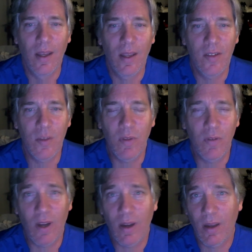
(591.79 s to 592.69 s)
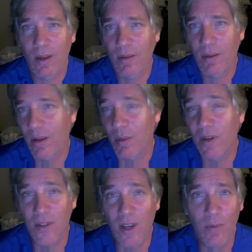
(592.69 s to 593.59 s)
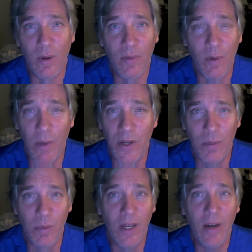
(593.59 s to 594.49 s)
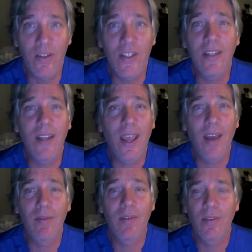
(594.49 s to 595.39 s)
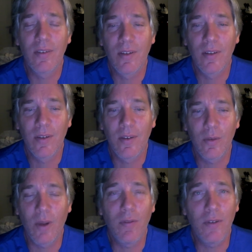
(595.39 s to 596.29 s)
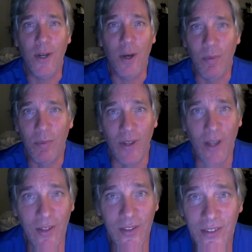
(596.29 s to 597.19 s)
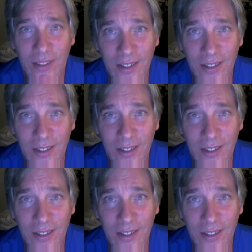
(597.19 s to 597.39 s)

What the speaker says: Some of the companies I've worked for, major players, don't have retirement plans.